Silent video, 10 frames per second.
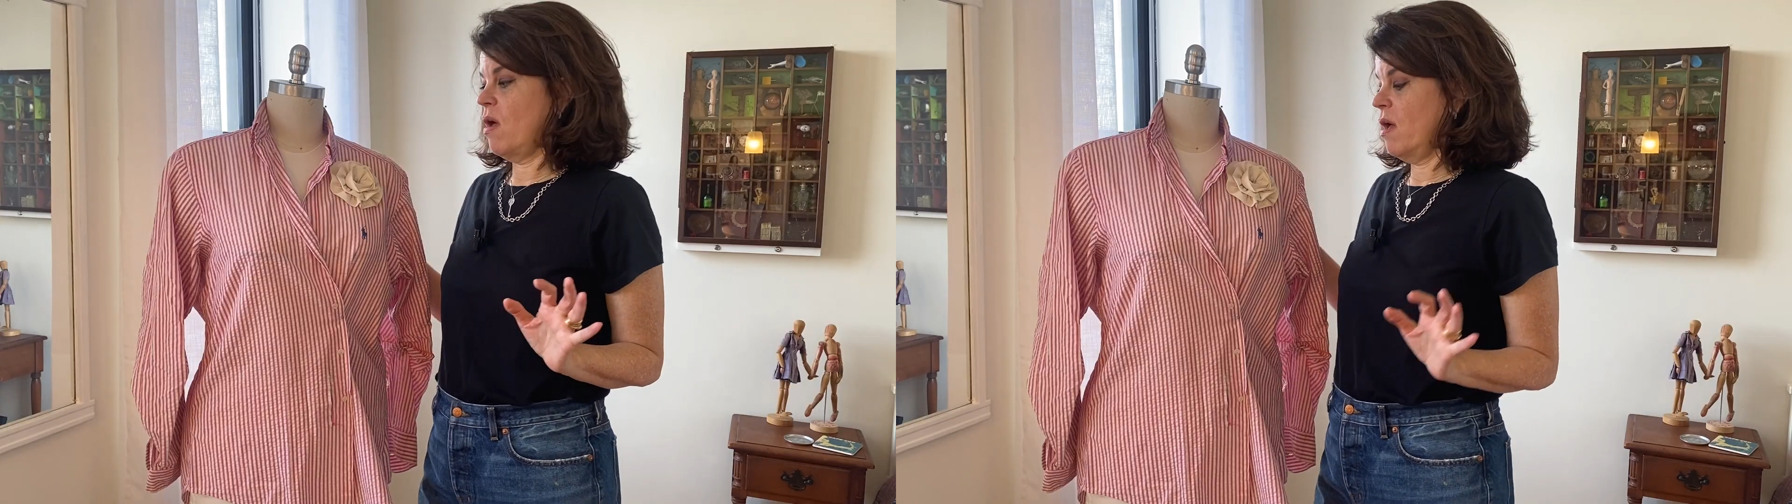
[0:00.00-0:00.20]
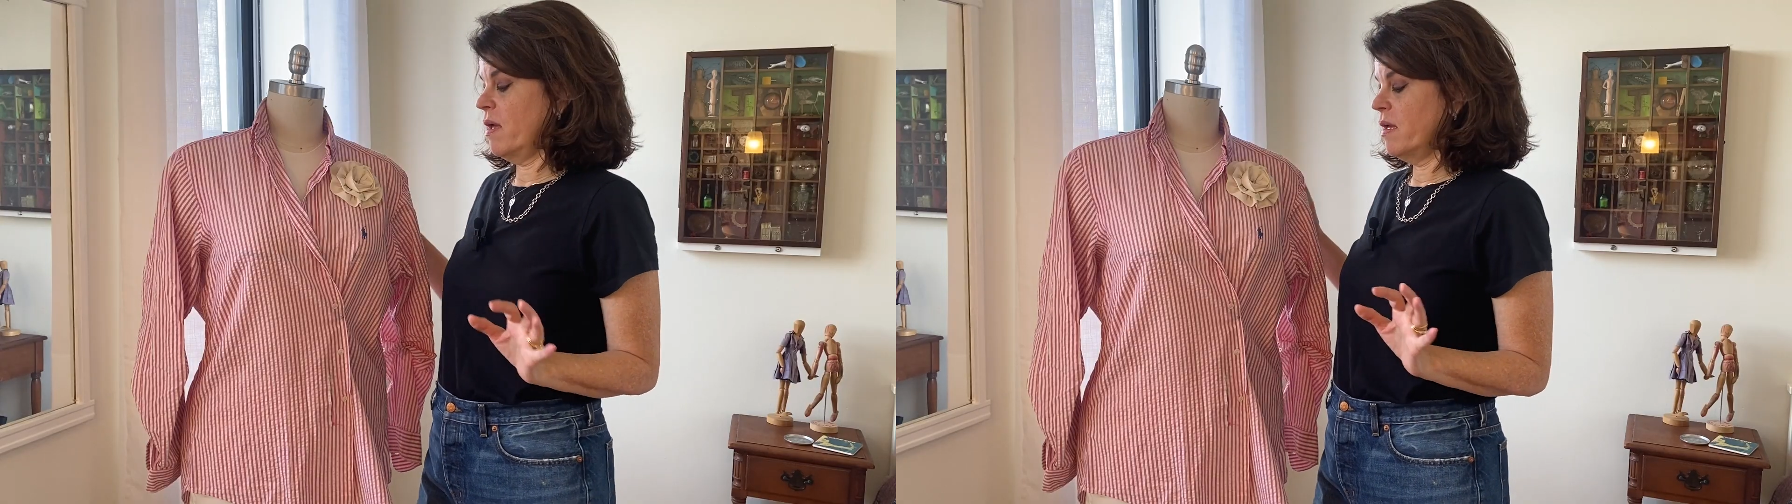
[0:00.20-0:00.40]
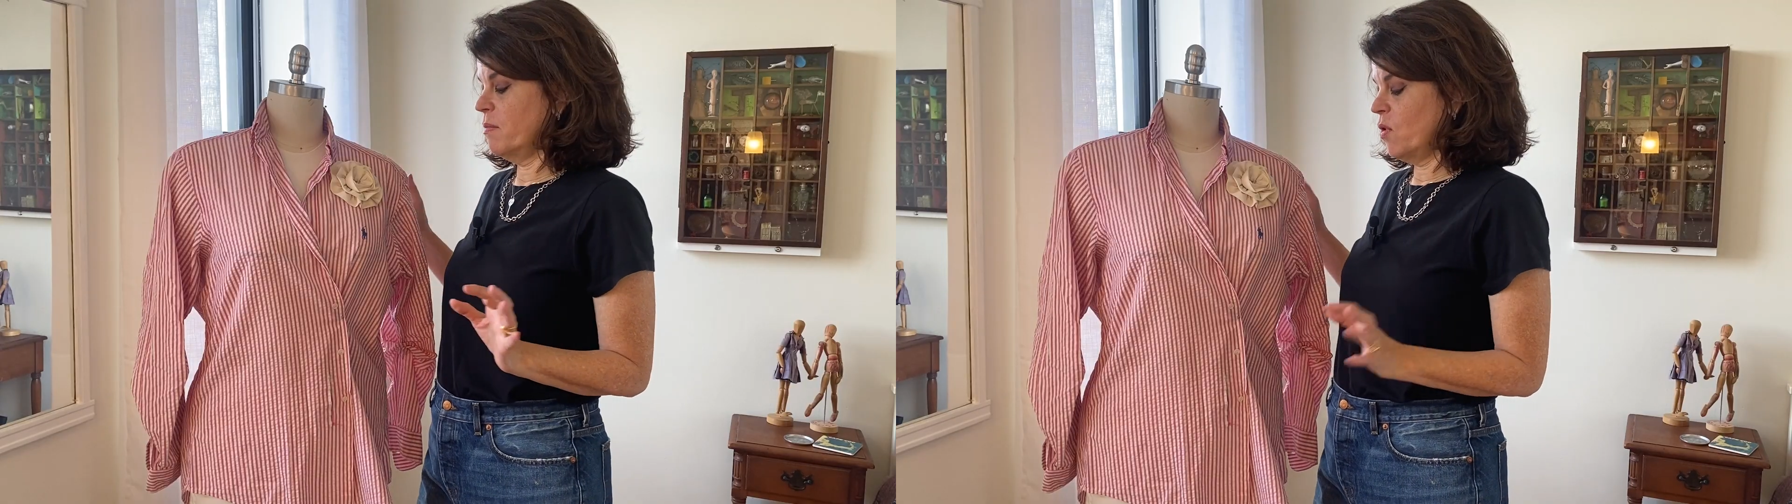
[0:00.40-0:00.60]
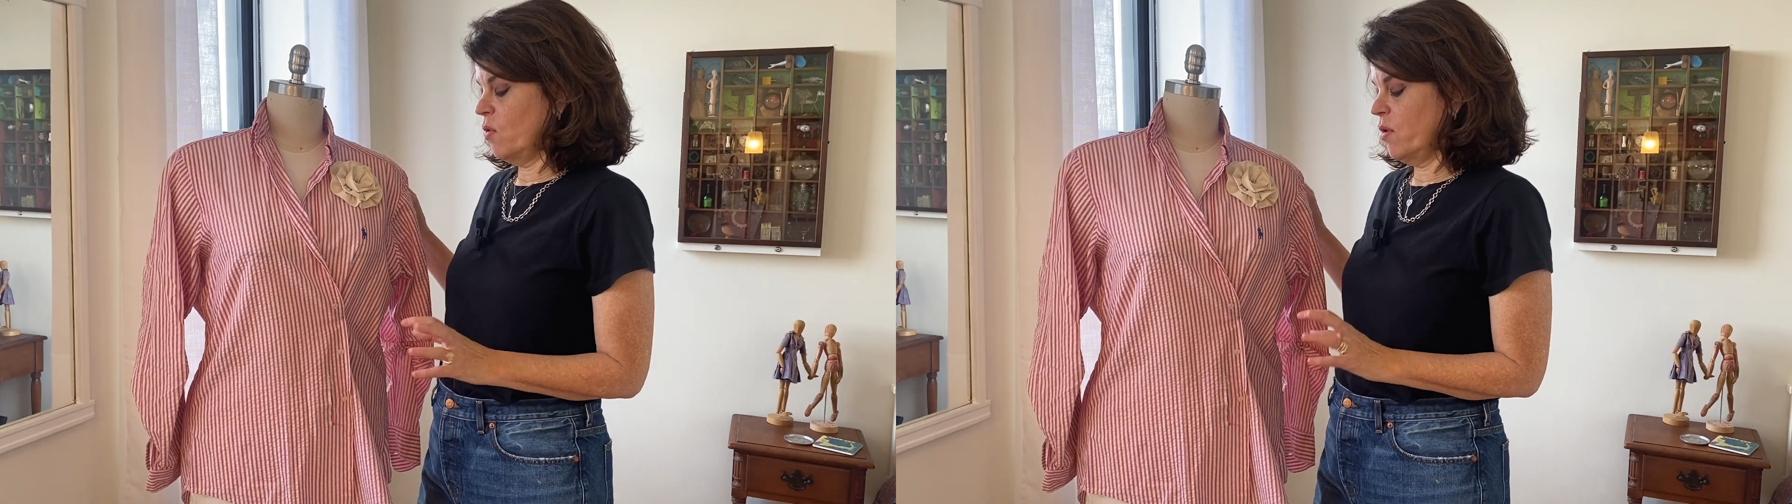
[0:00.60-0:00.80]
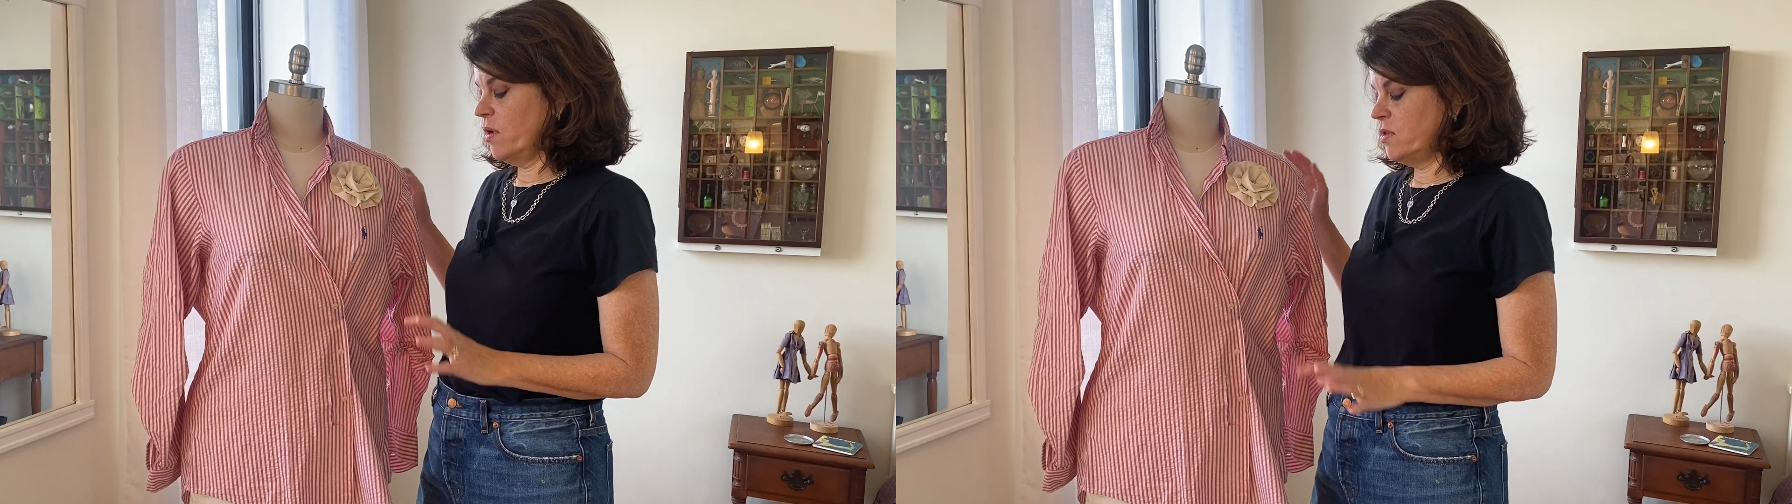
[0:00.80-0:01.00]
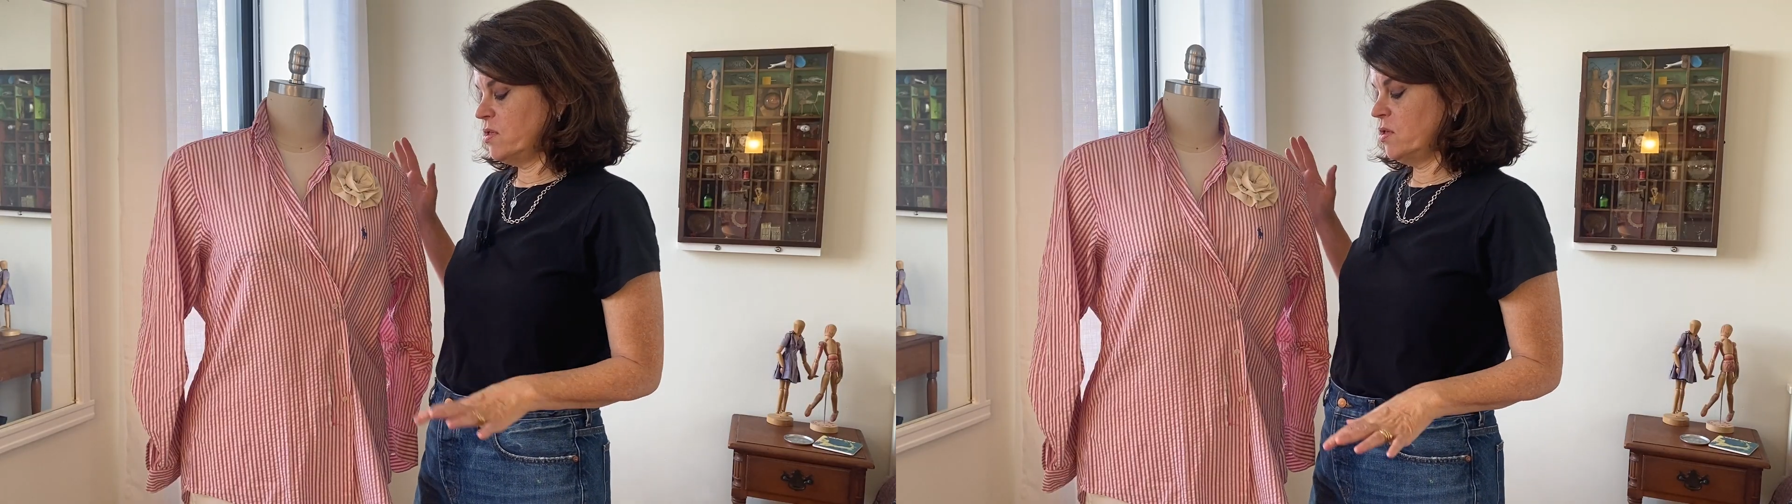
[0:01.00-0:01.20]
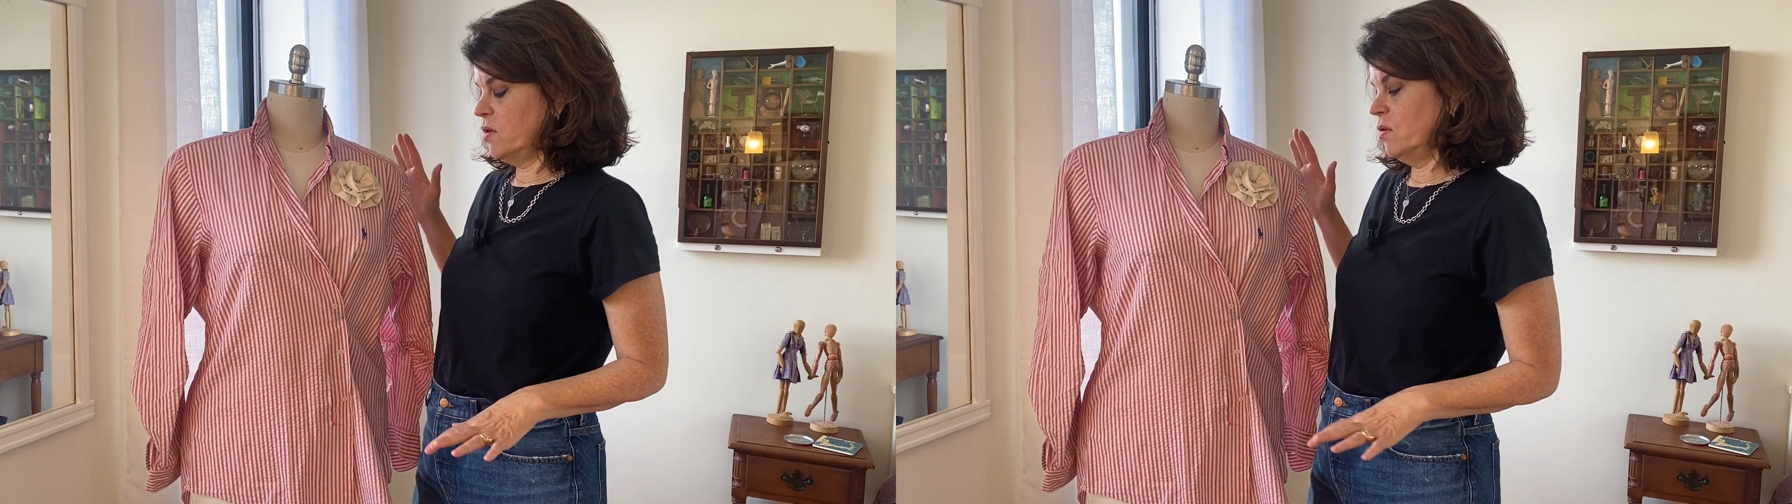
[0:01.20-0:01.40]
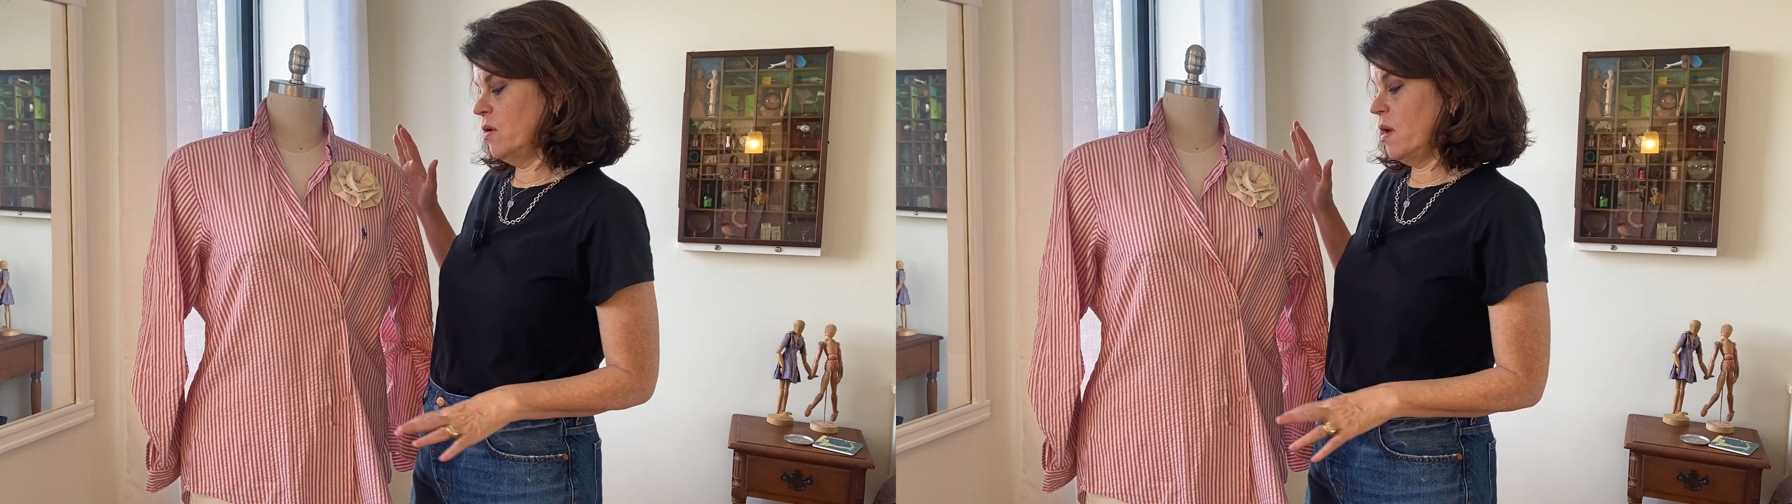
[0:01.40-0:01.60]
I am going to